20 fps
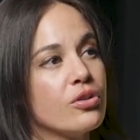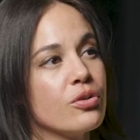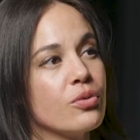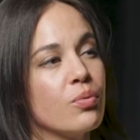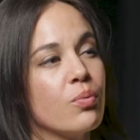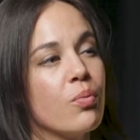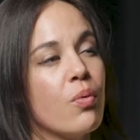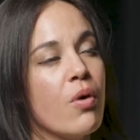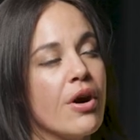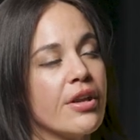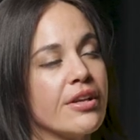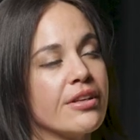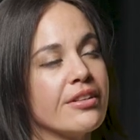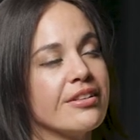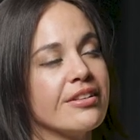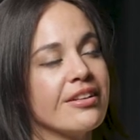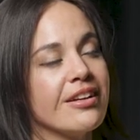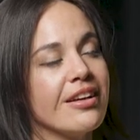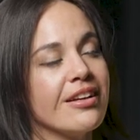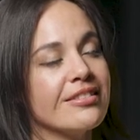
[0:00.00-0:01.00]

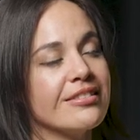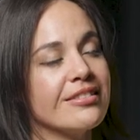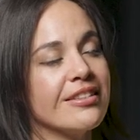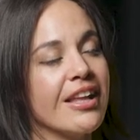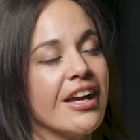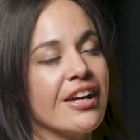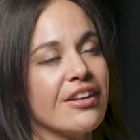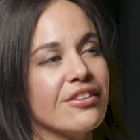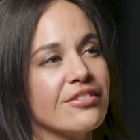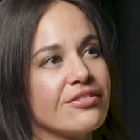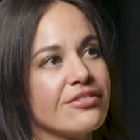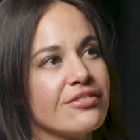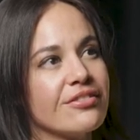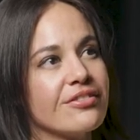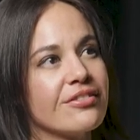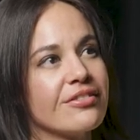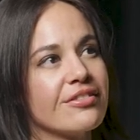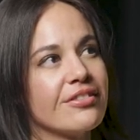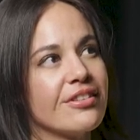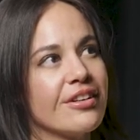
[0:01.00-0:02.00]
wanted a life
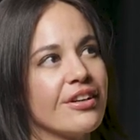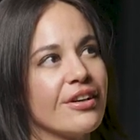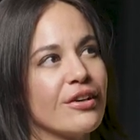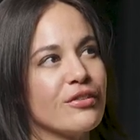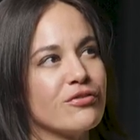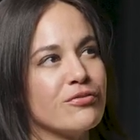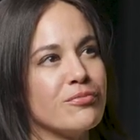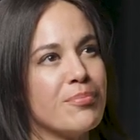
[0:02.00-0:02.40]
of